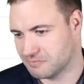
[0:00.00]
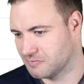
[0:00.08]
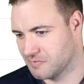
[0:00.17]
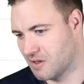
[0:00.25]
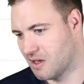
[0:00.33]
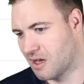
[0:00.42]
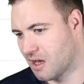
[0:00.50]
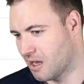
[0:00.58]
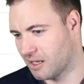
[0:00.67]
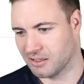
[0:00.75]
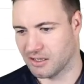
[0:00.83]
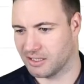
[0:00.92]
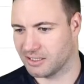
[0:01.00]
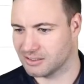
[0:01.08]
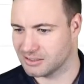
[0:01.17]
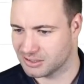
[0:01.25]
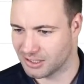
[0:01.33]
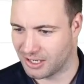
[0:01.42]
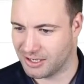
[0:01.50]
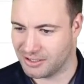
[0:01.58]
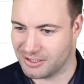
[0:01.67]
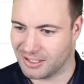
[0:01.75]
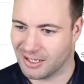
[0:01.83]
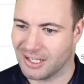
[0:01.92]
I like it.
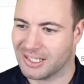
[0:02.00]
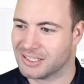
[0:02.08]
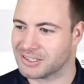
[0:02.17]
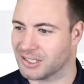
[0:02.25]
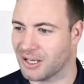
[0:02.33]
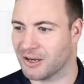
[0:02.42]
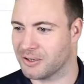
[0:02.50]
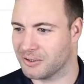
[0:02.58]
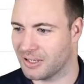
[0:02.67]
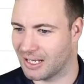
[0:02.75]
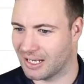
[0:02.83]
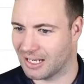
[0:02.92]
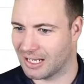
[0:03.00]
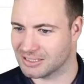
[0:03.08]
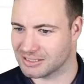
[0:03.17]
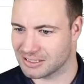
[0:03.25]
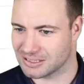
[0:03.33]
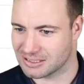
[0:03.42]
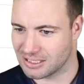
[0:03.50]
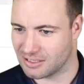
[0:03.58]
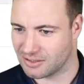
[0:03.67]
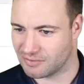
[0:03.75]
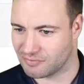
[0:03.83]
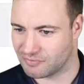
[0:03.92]
So as you can see,